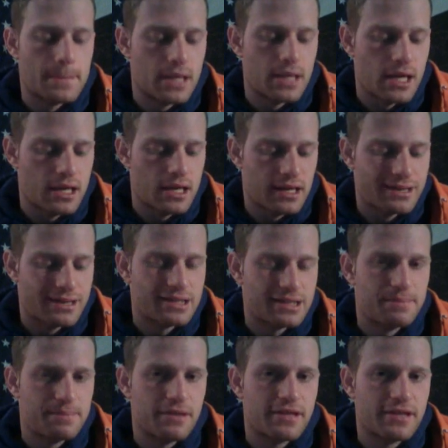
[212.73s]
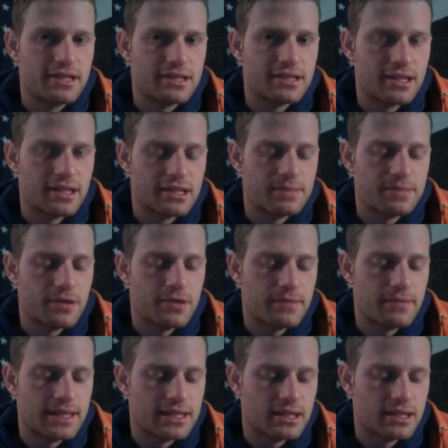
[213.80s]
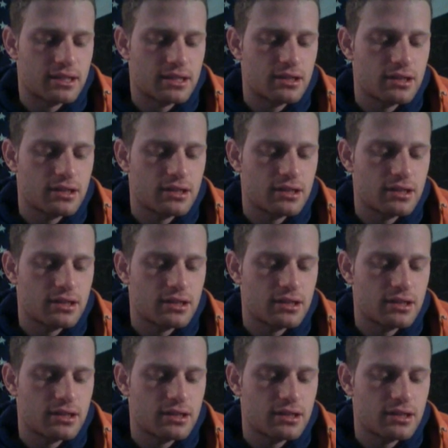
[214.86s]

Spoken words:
and experiencing, experimenting,